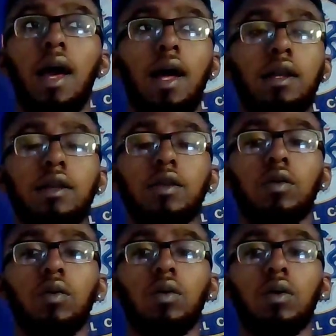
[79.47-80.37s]
and
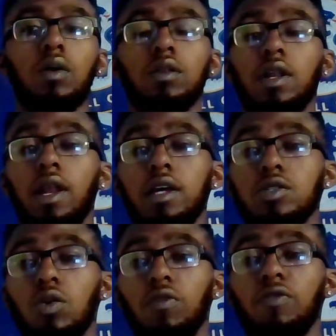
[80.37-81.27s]
the latest
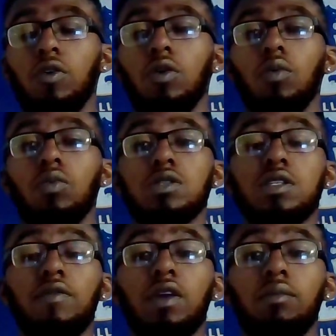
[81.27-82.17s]
offer was
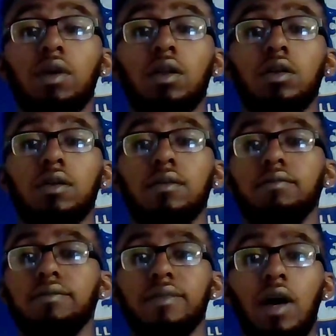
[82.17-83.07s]
70 million.
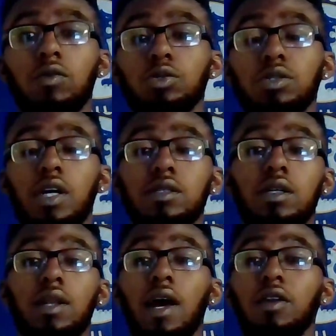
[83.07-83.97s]
That was
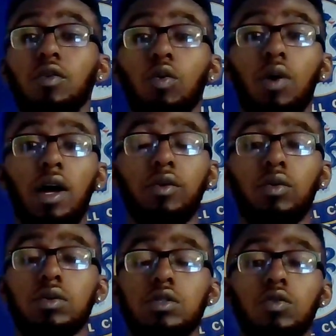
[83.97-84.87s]
rejected. That had no
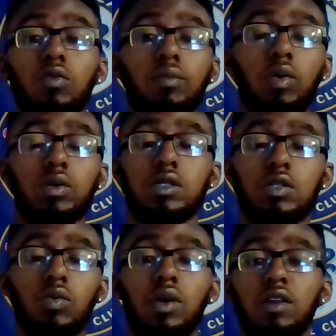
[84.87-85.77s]
add-ons, no bonuses
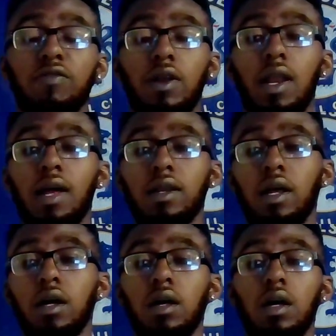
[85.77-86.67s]
or anything like
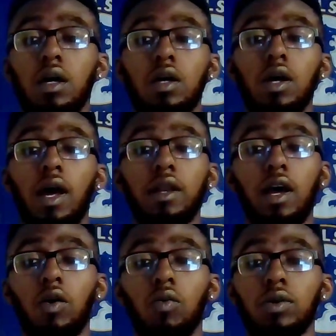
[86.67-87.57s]
that. And
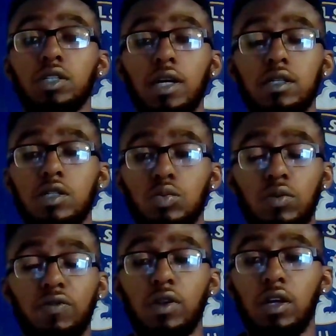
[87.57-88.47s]
that got rejected
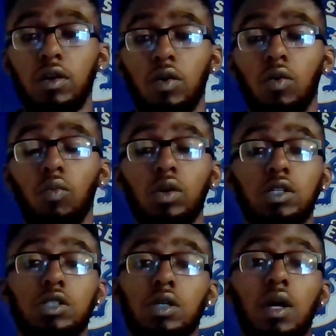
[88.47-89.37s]
swiftly,
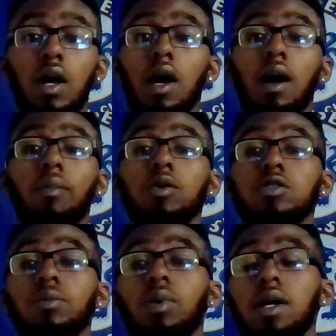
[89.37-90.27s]
which I'm not
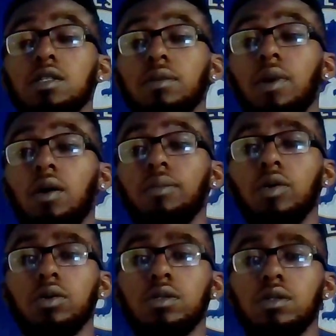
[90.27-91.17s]
surprised about,
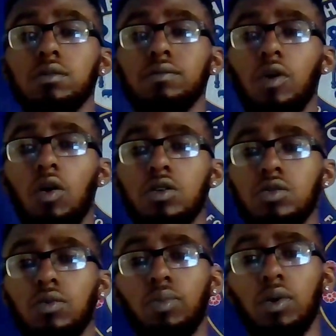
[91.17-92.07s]
because
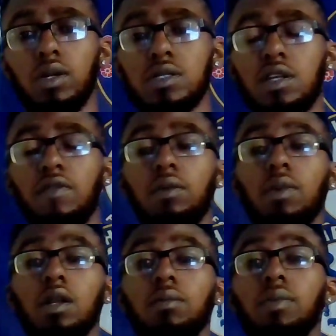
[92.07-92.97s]
Arsenal put in a 70
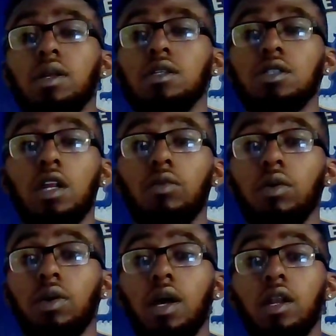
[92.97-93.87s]
million bid in
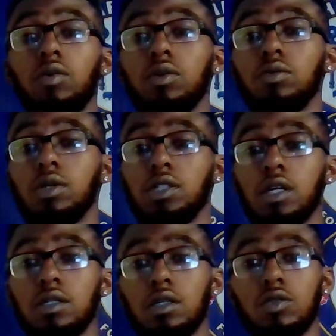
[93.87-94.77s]
January and it got
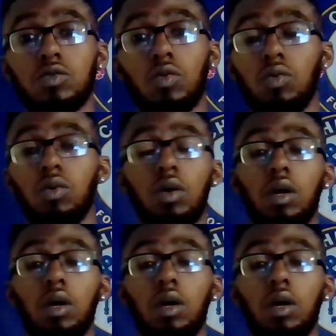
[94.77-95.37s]
rejected. So